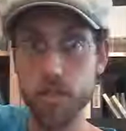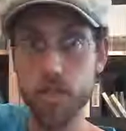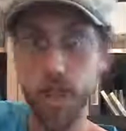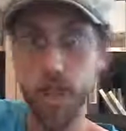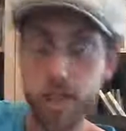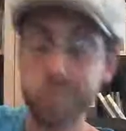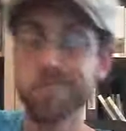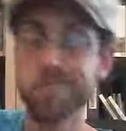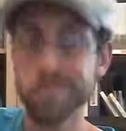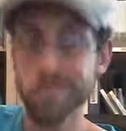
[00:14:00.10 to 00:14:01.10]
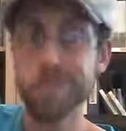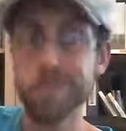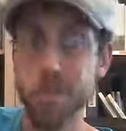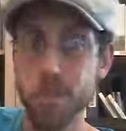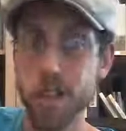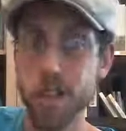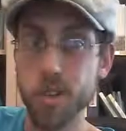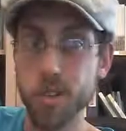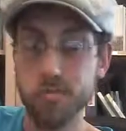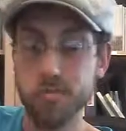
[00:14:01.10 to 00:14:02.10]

G. It's pretty cool.